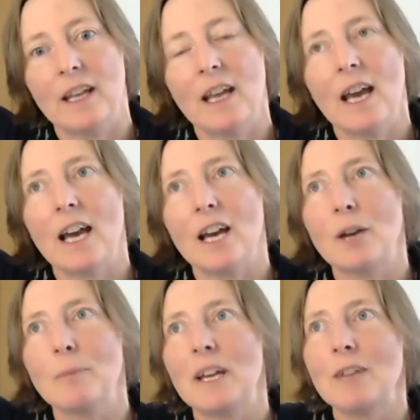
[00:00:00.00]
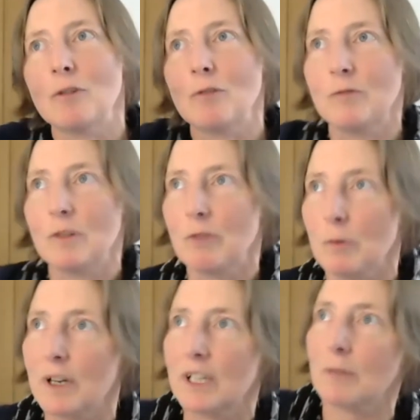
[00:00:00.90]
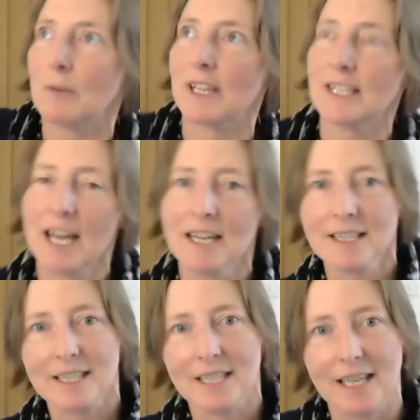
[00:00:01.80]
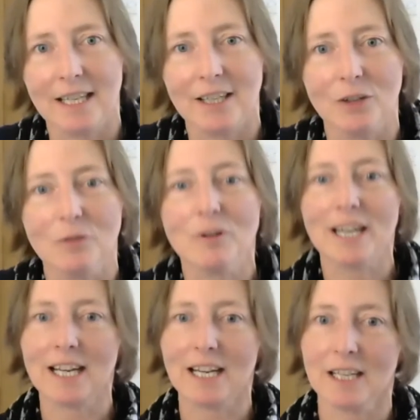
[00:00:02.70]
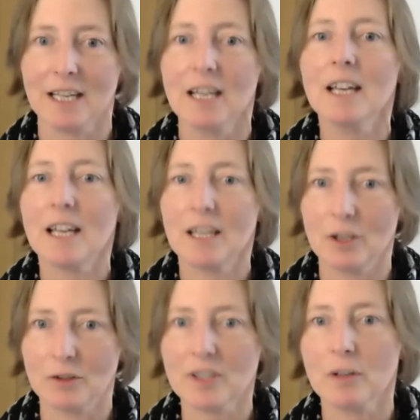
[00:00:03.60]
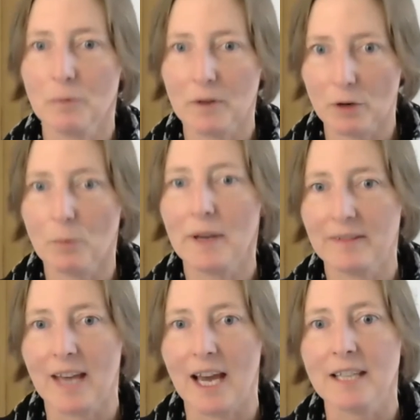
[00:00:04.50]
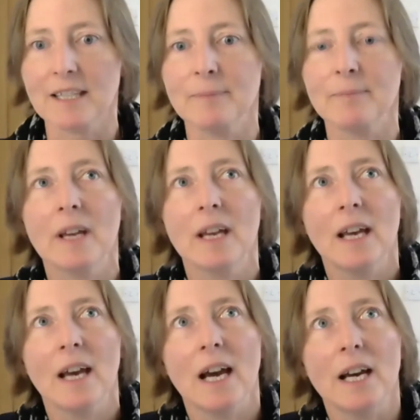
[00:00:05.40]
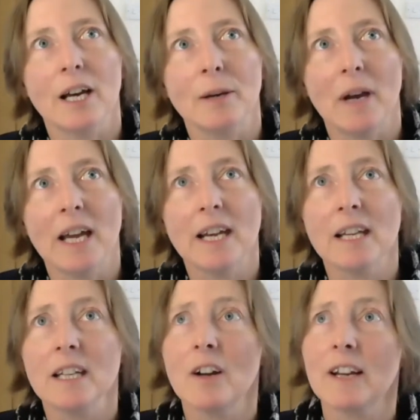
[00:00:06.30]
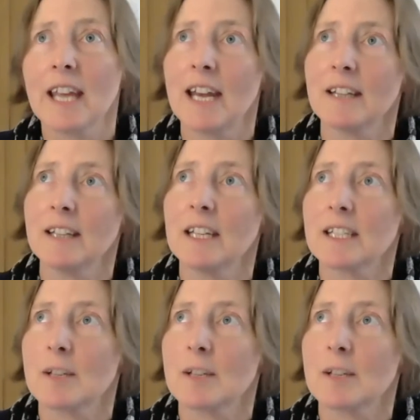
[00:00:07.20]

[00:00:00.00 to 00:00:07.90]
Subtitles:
And if you're working with intensity, you're really with that. I think it's